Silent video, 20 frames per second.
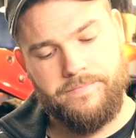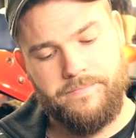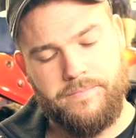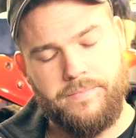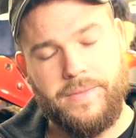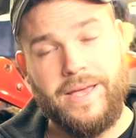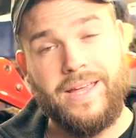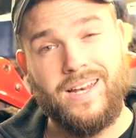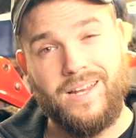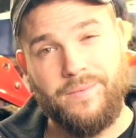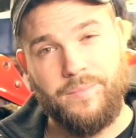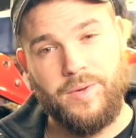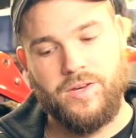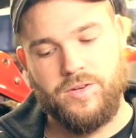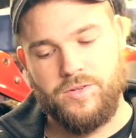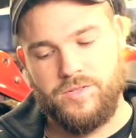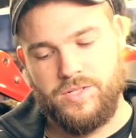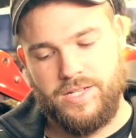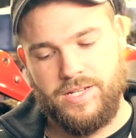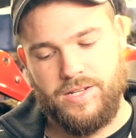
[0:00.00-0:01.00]
mainly
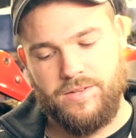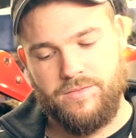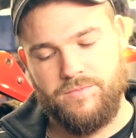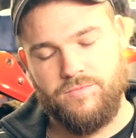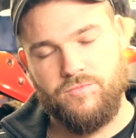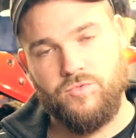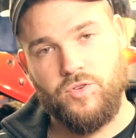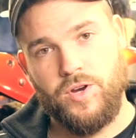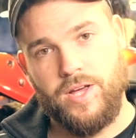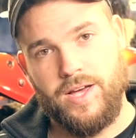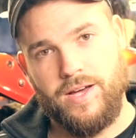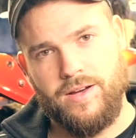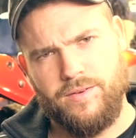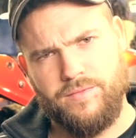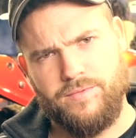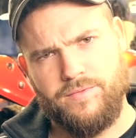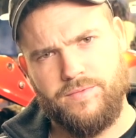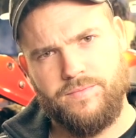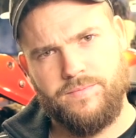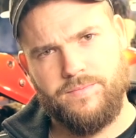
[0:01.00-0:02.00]
because I did run out
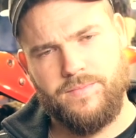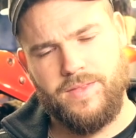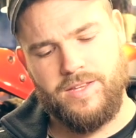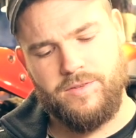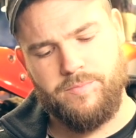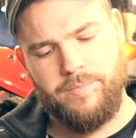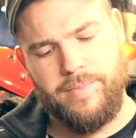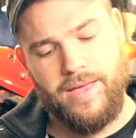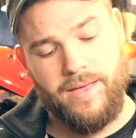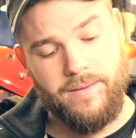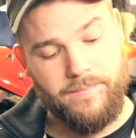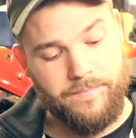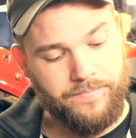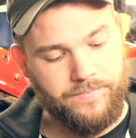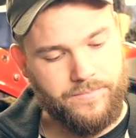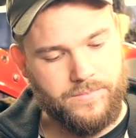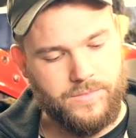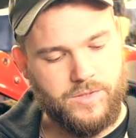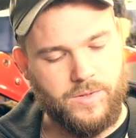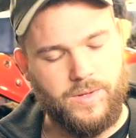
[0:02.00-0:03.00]
of this bit,
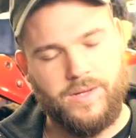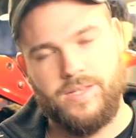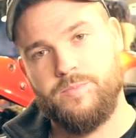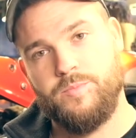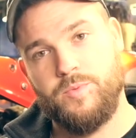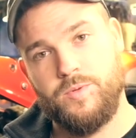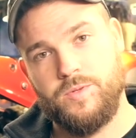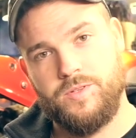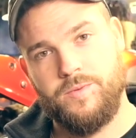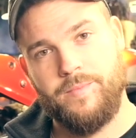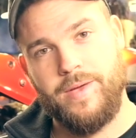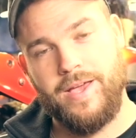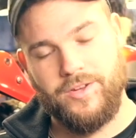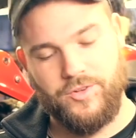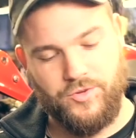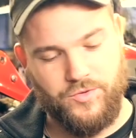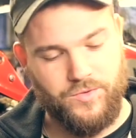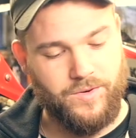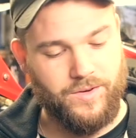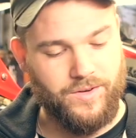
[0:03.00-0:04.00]
so I had to put some
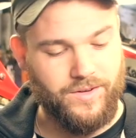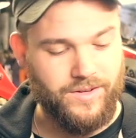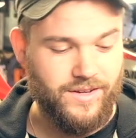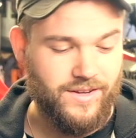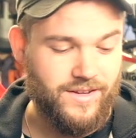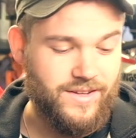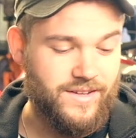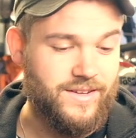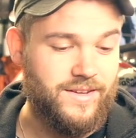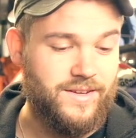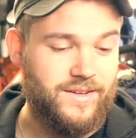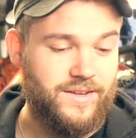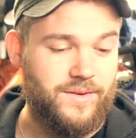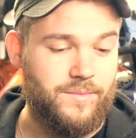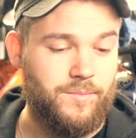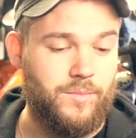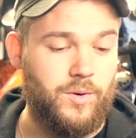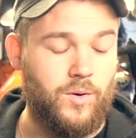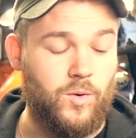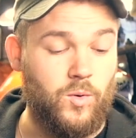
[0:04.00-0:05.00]
extra on,
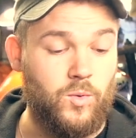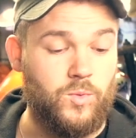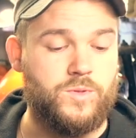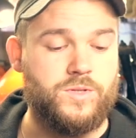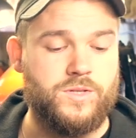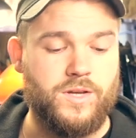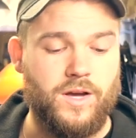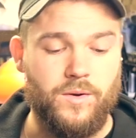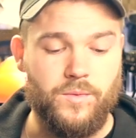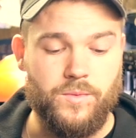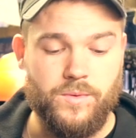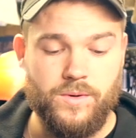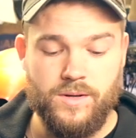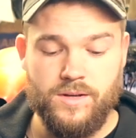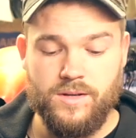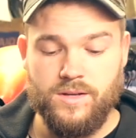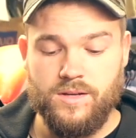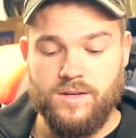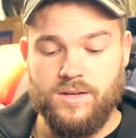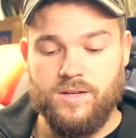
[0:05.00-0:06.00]
but also
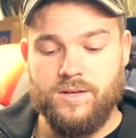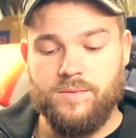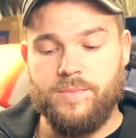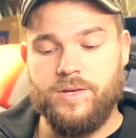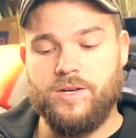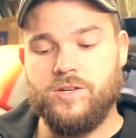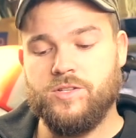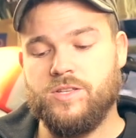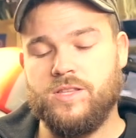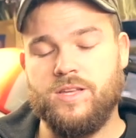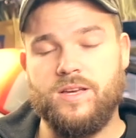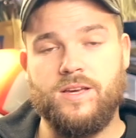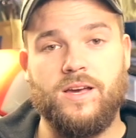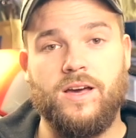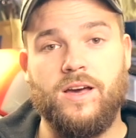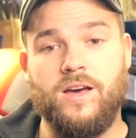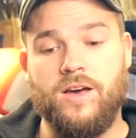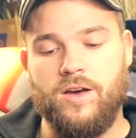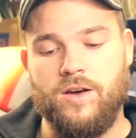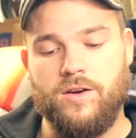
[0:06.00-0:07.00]
because of the
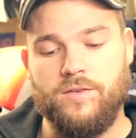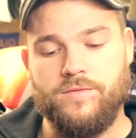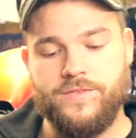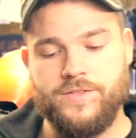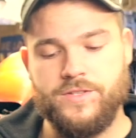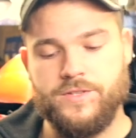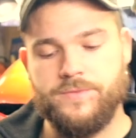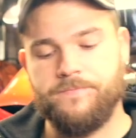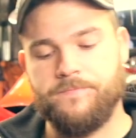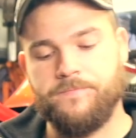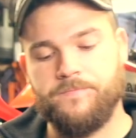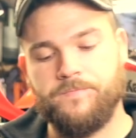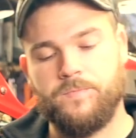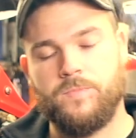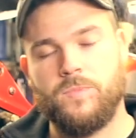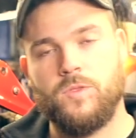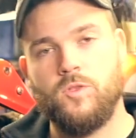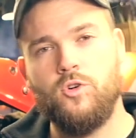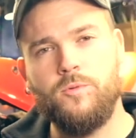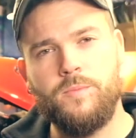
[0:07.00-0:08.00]
curves.
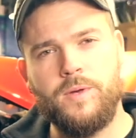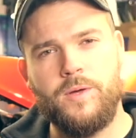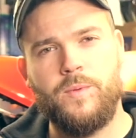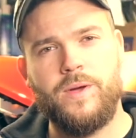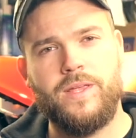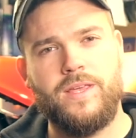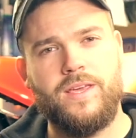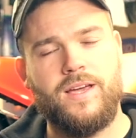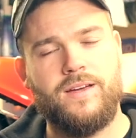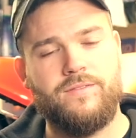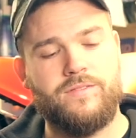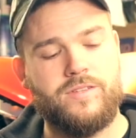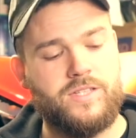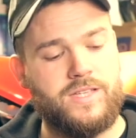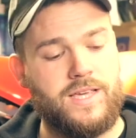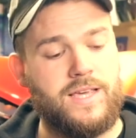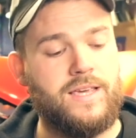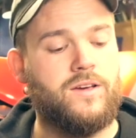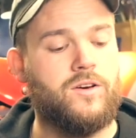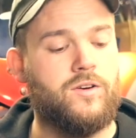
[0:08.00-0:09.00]
Normally when you have a
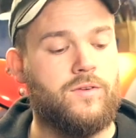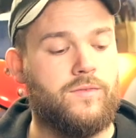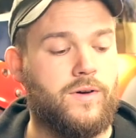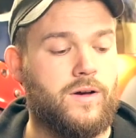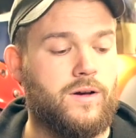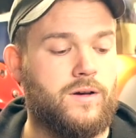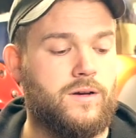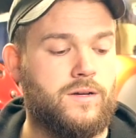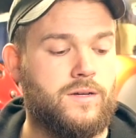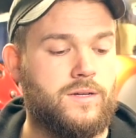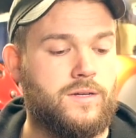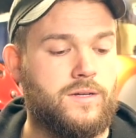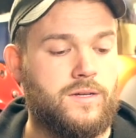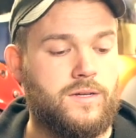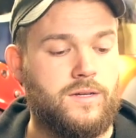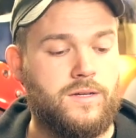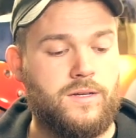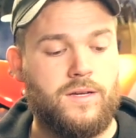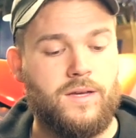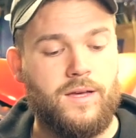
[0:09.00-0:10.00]
seat cover,
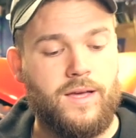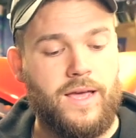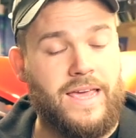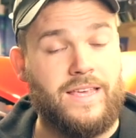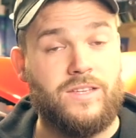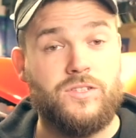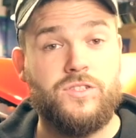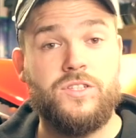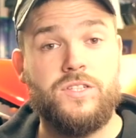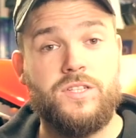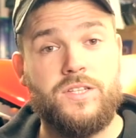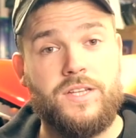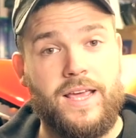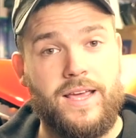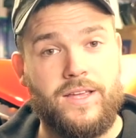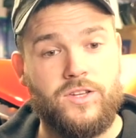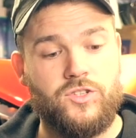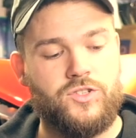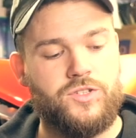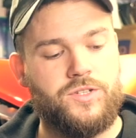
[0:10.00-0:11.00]
it's
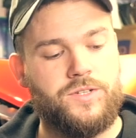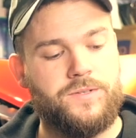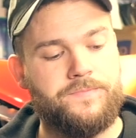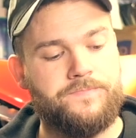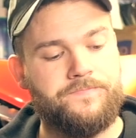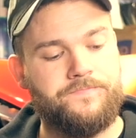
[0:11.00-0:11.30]
stitched.